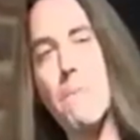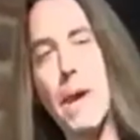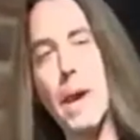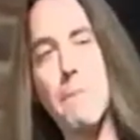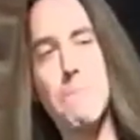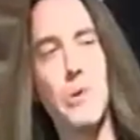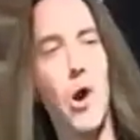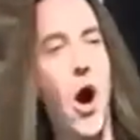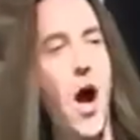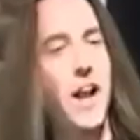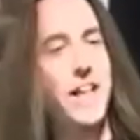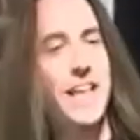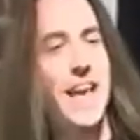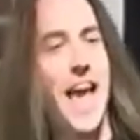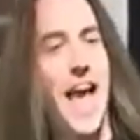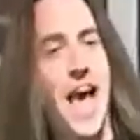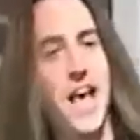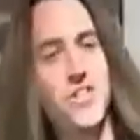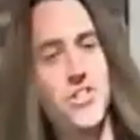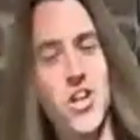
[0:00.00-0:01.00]
being
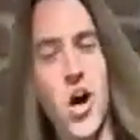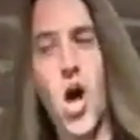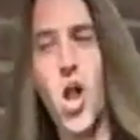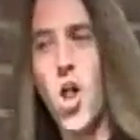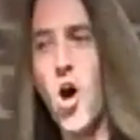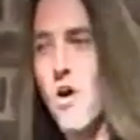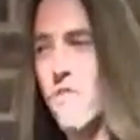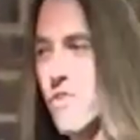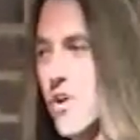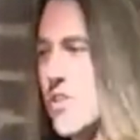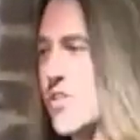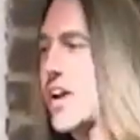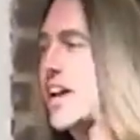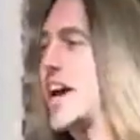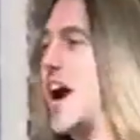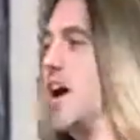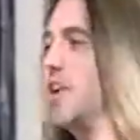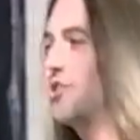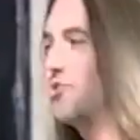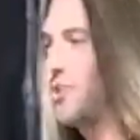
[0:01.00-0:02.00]
broadcast all over the
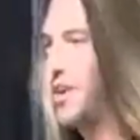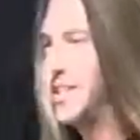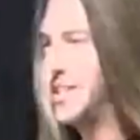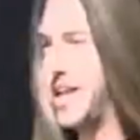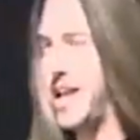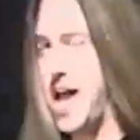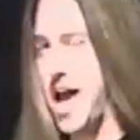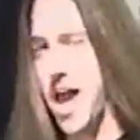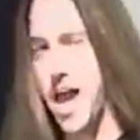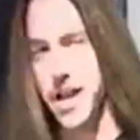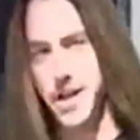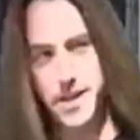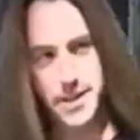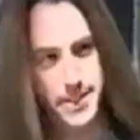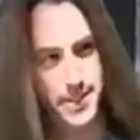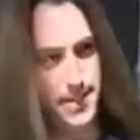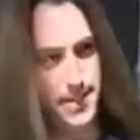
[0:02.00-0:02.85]
country tonight.